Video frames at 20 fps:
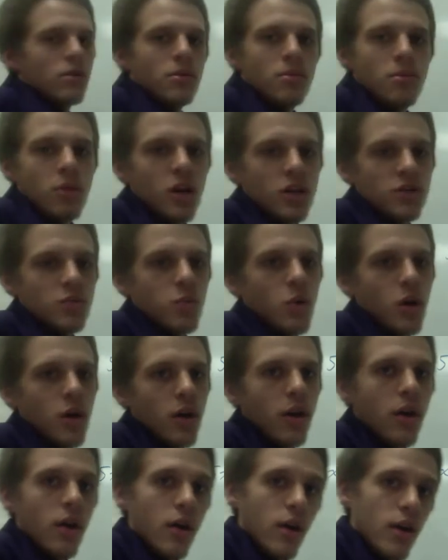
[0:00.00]
plus 1.
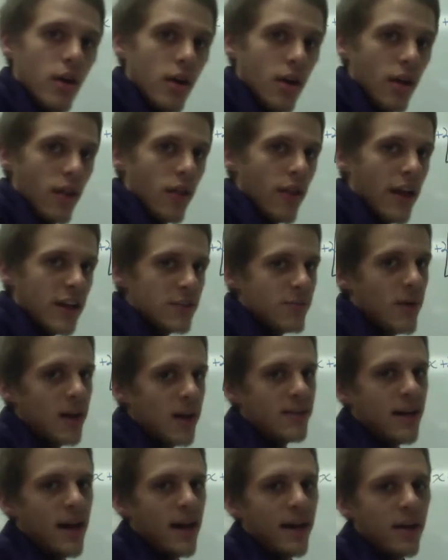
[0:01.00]
That's my
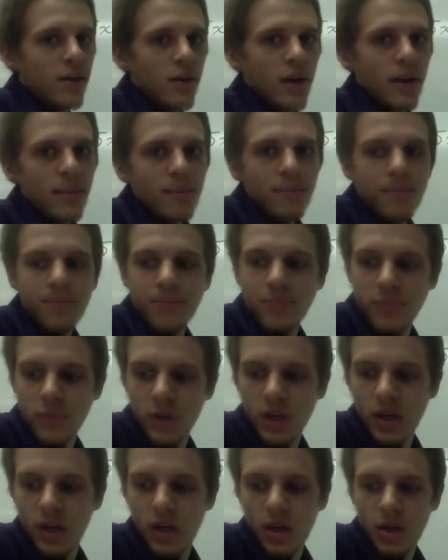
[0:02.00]
diagram.
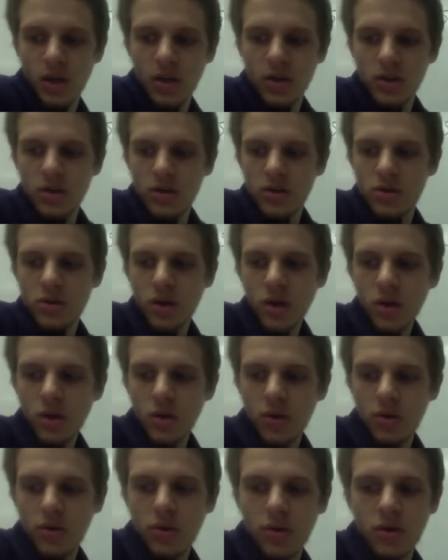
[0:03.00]

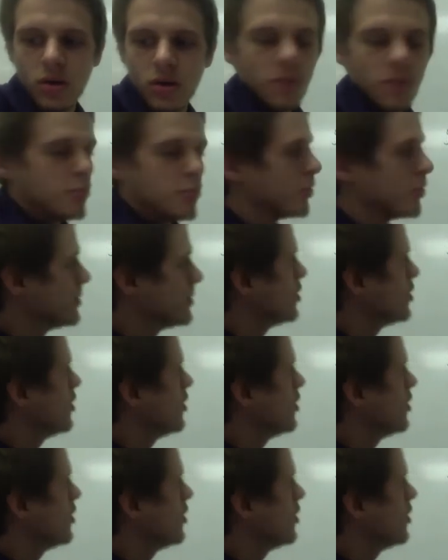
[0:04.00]
So the perimeter